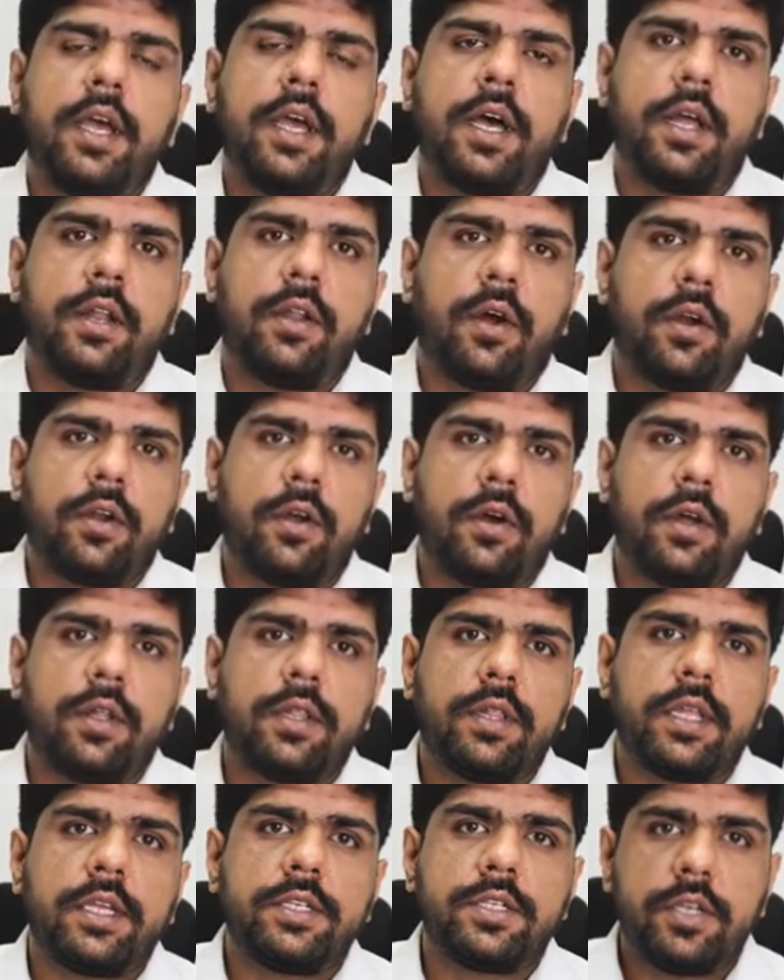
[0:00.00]
a lot
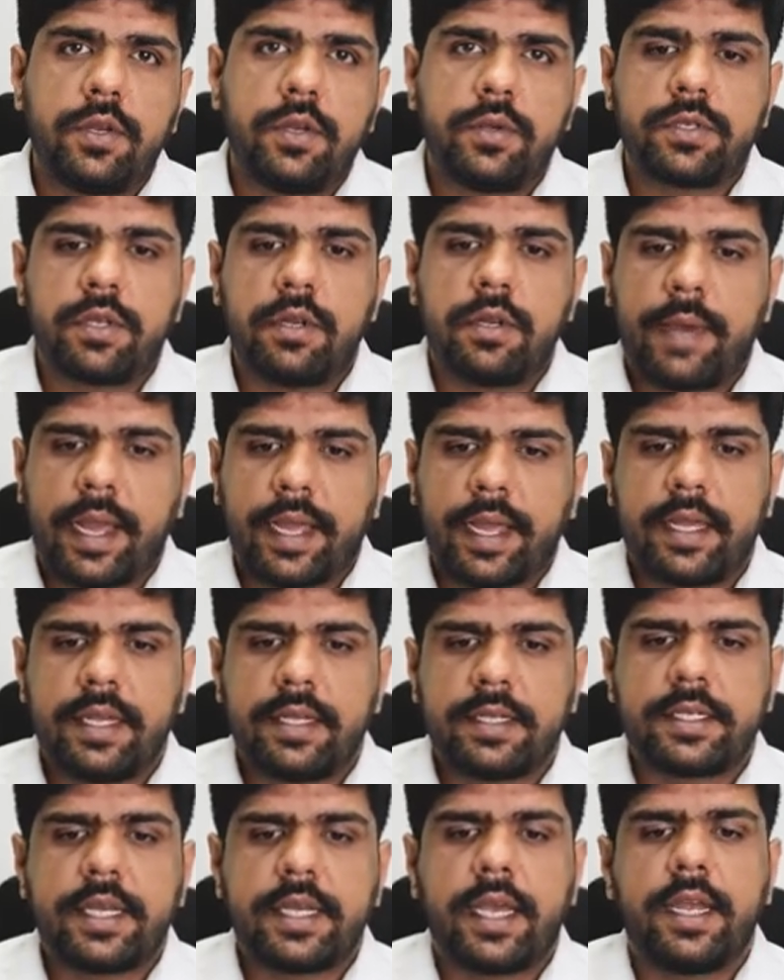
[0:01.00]
on the institutional
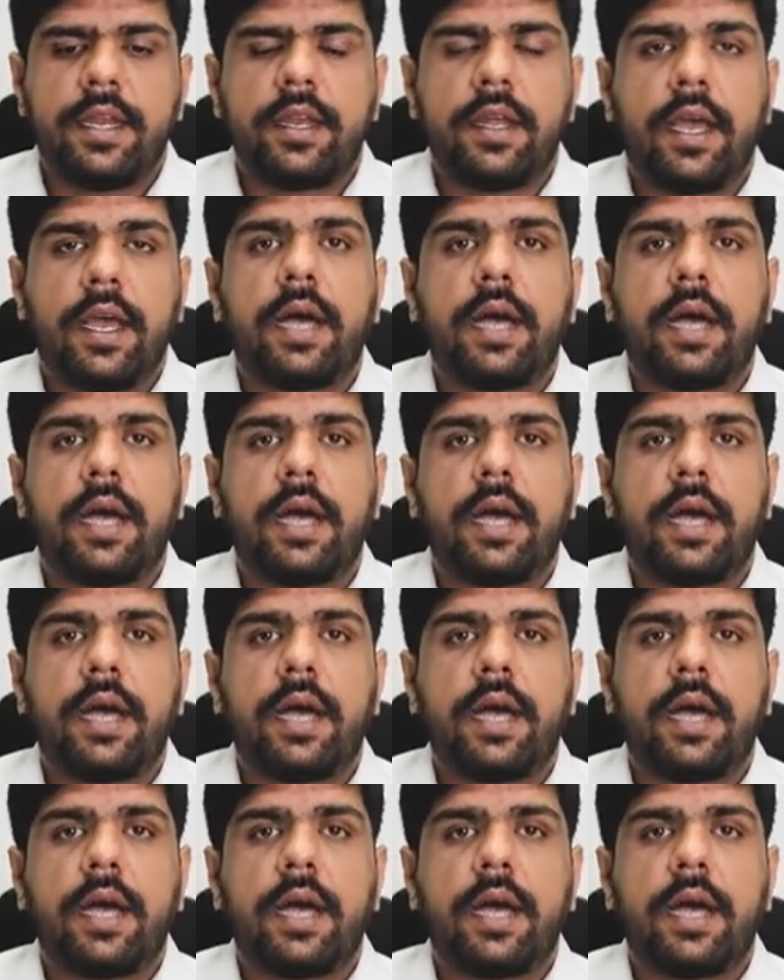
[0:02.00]
banking side.